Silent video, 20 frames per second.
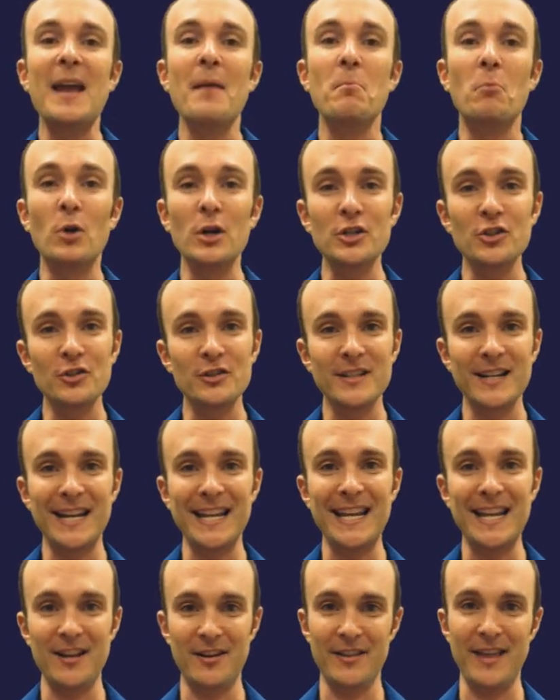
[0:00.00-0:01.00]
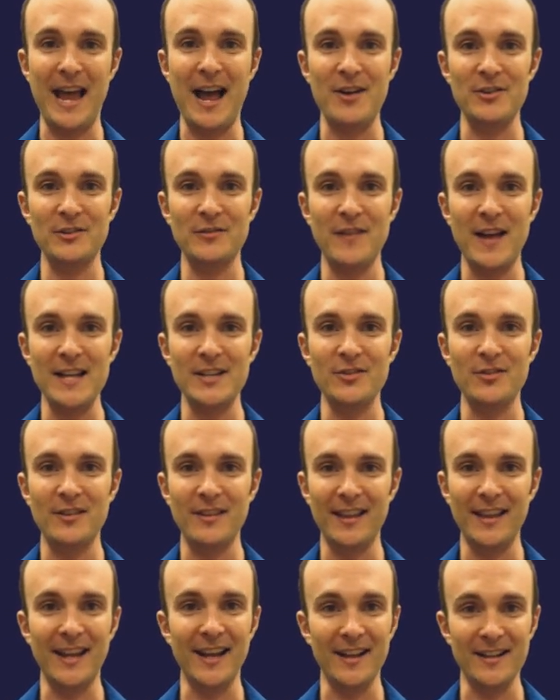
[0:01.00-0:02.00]
Moisture is going to kill the house faster than
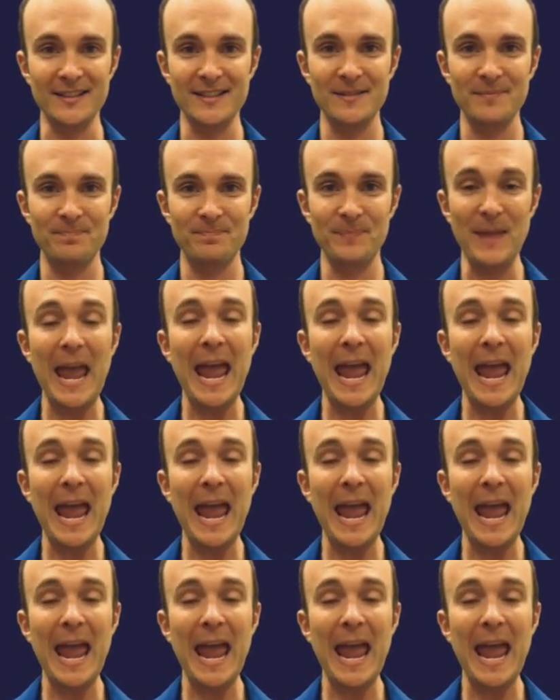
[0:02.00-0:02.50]
anything else,